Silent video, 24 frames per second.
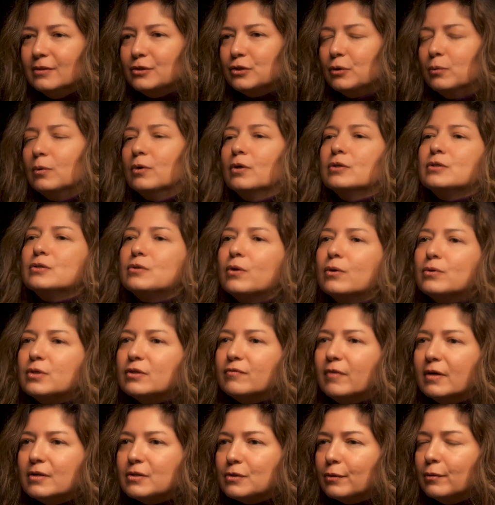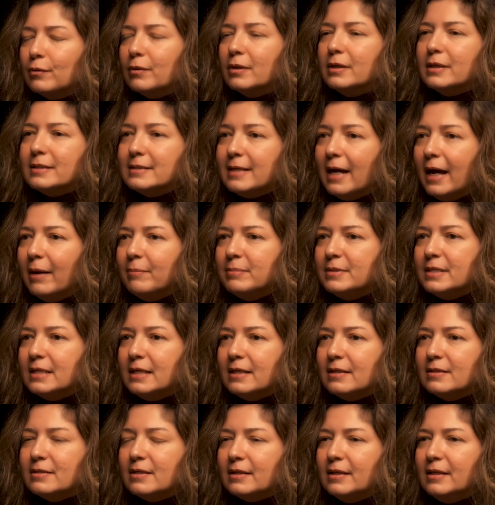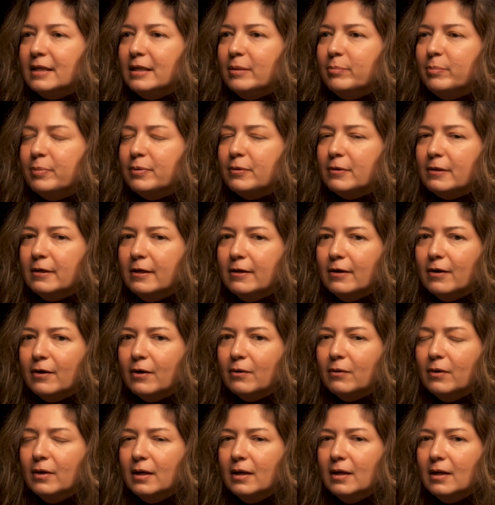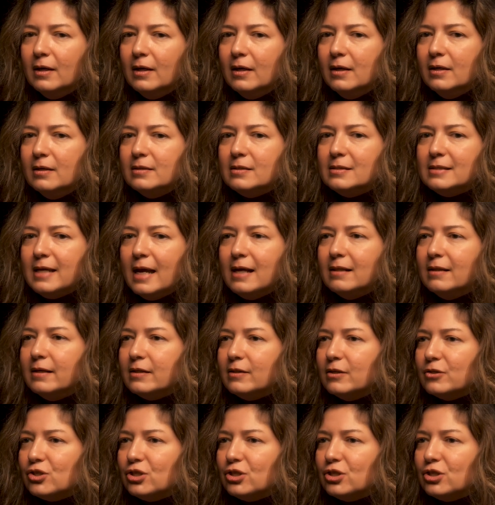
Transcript: towards those of us who are attempting to keep sailing the